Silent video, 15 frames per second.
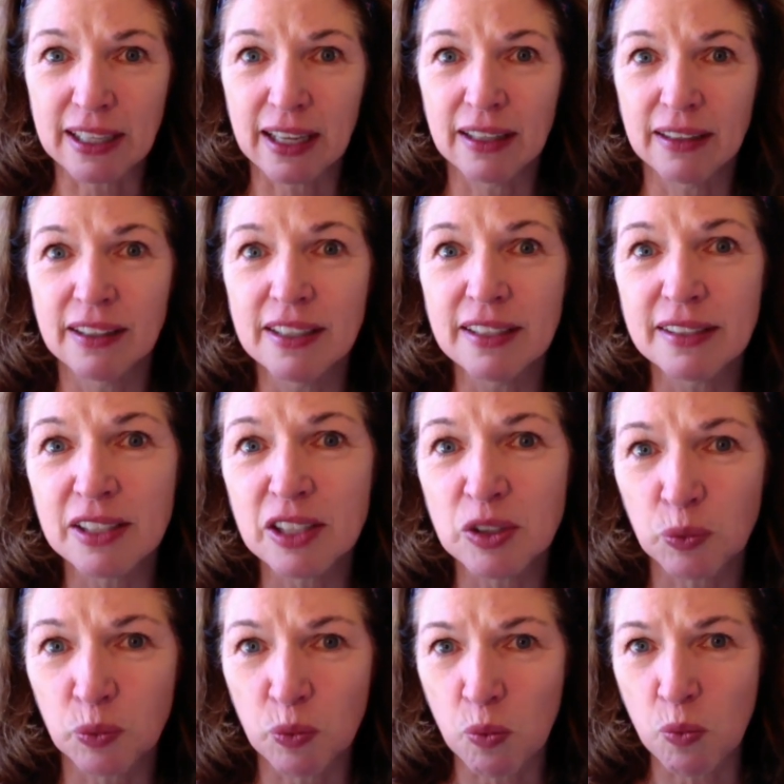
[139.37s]
And this
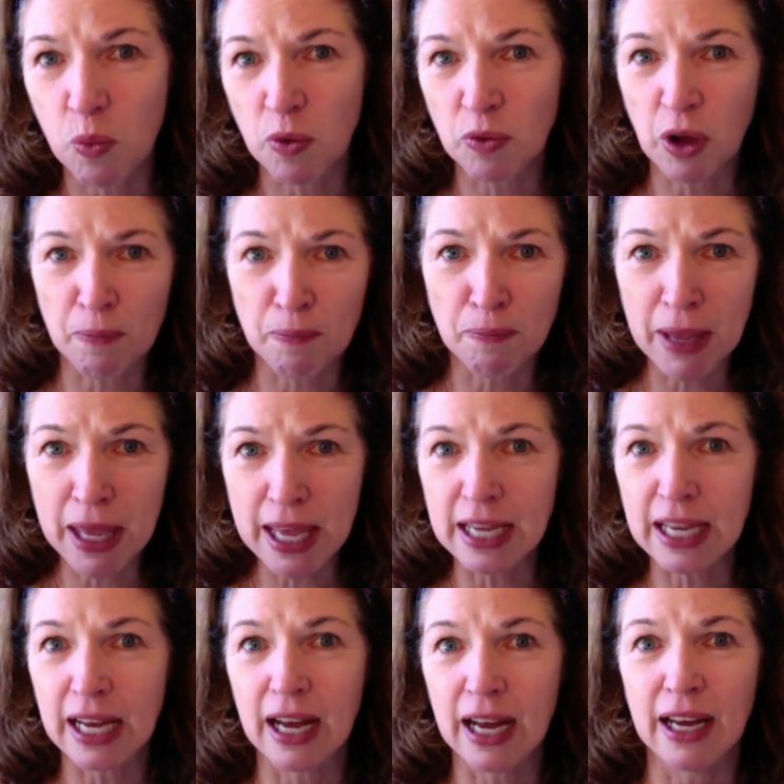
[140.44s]
is a
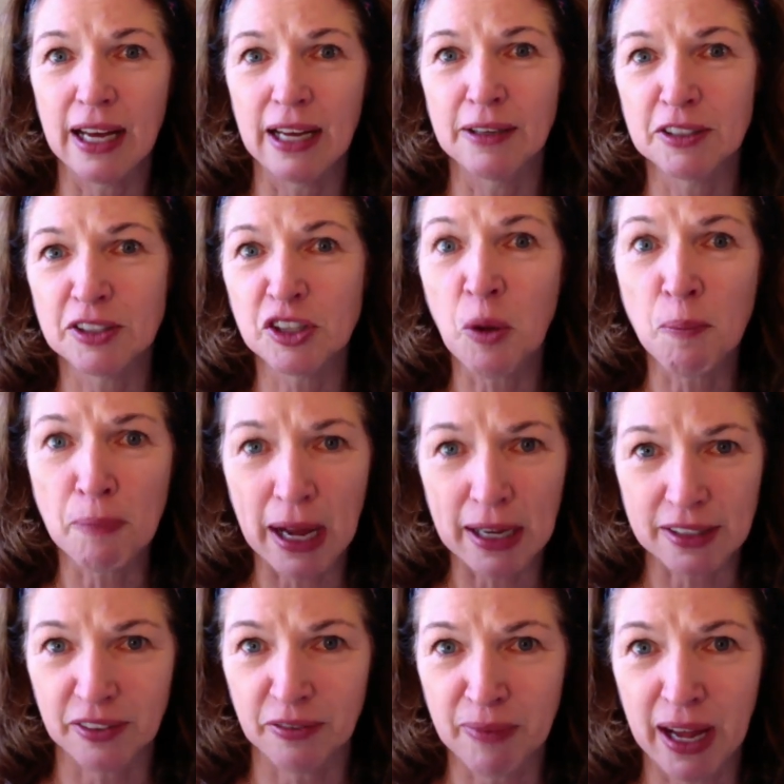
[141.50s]
big
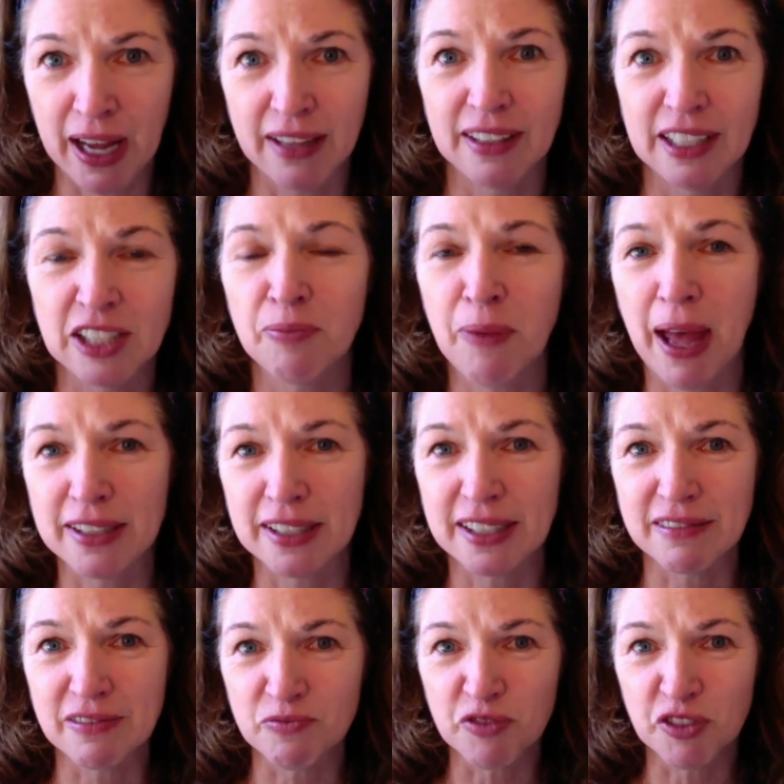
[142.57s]
soapbox of mine these
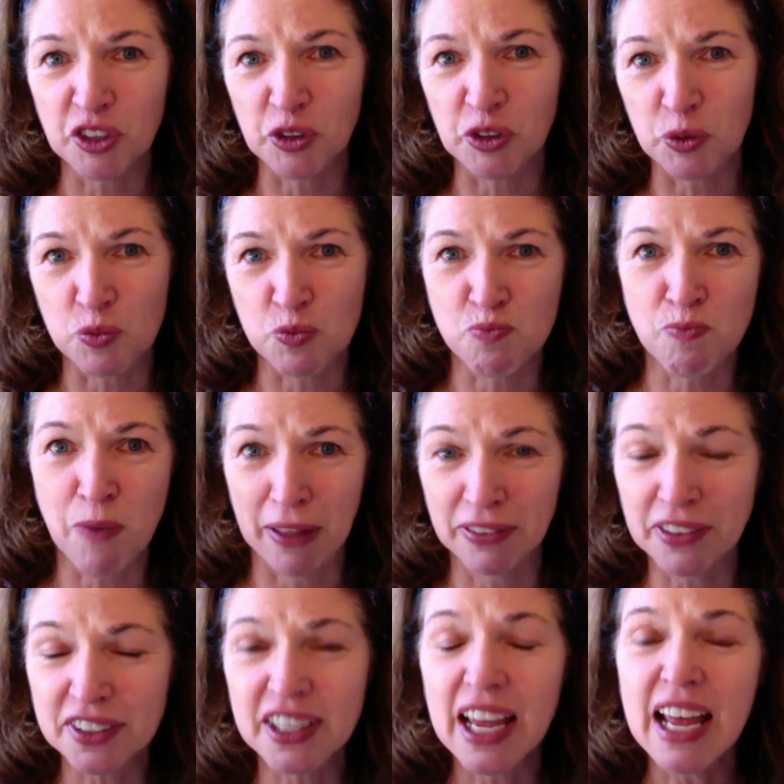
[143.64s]
past few
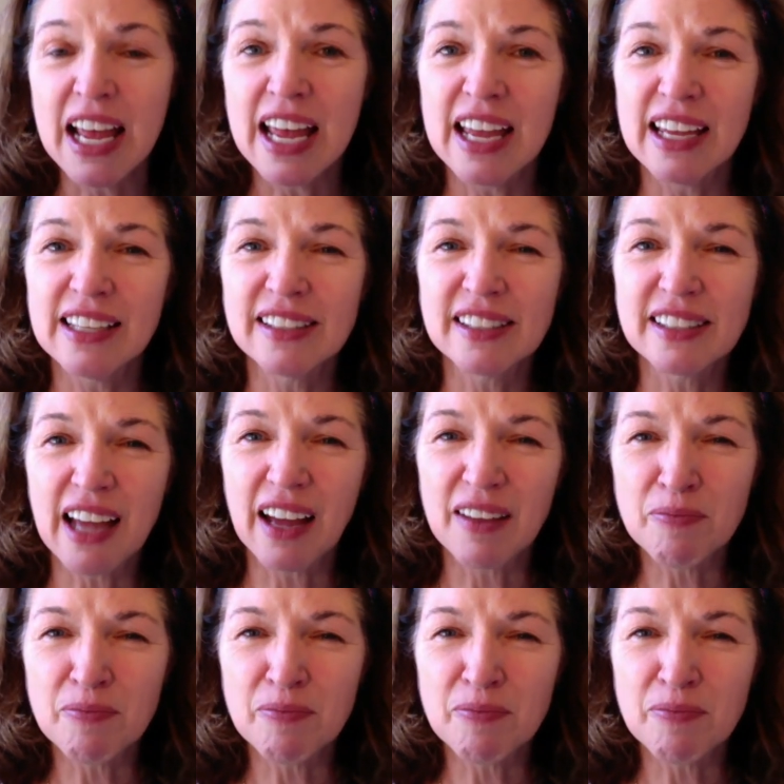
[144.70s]
months, is